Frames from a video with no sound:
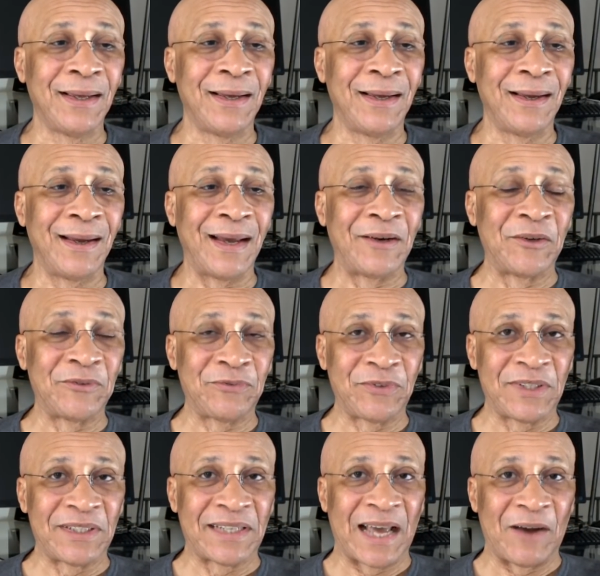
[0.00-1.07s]
I don't feel
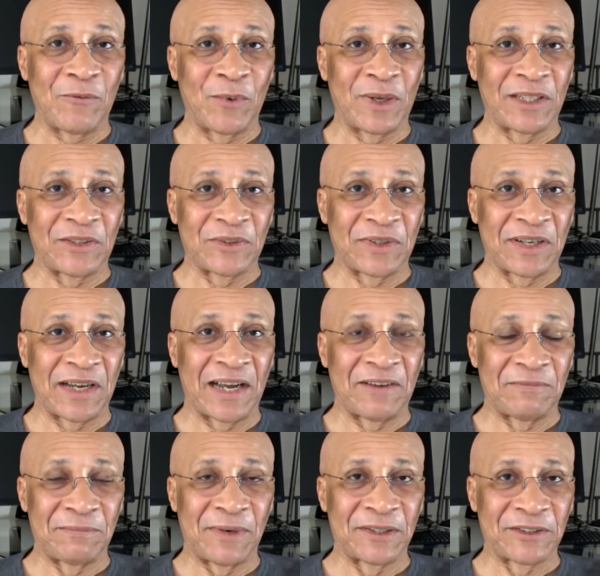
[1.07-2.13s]
that one is going to have
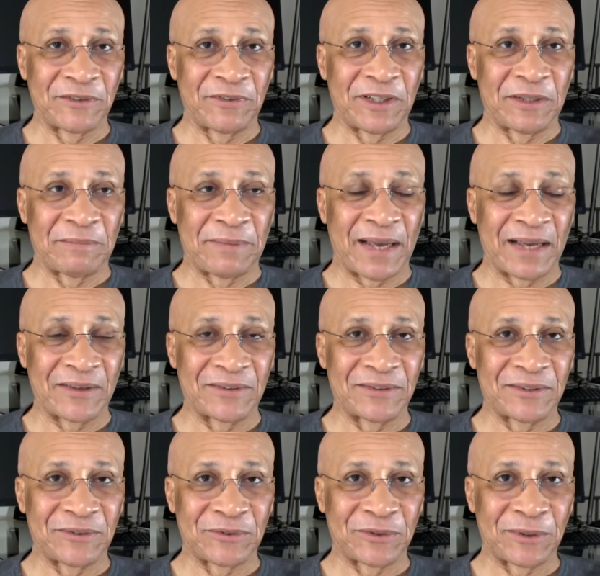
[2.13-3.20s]
much of an impact on the
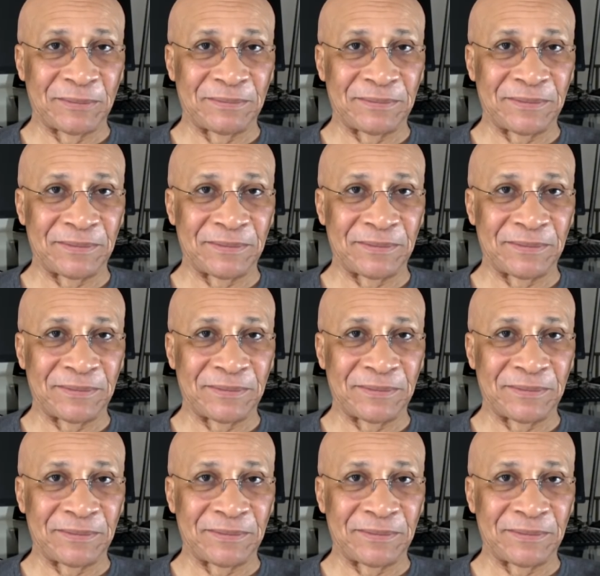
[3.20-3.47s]
Trump